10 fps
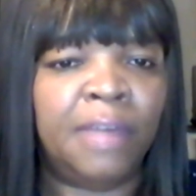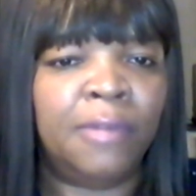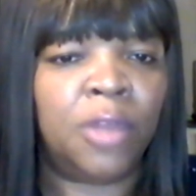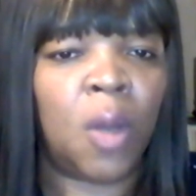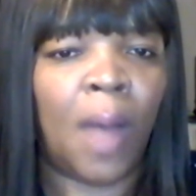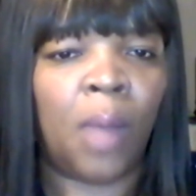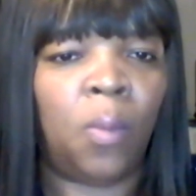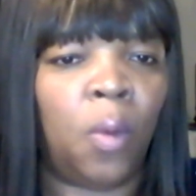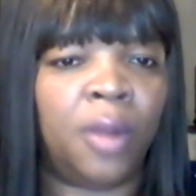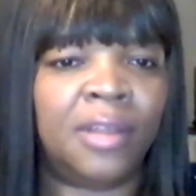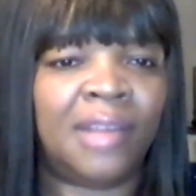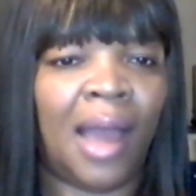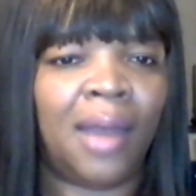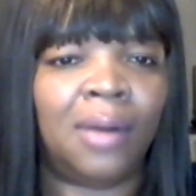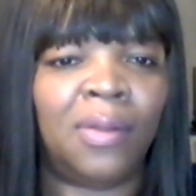Even though I wore the
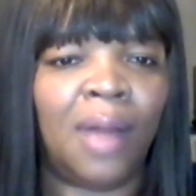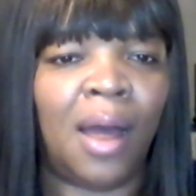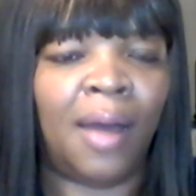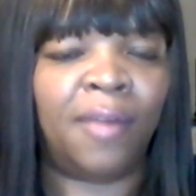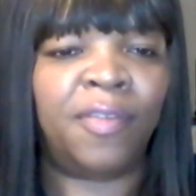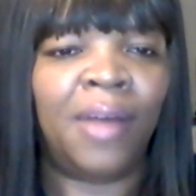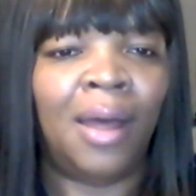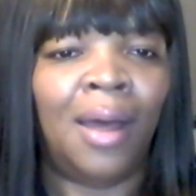title of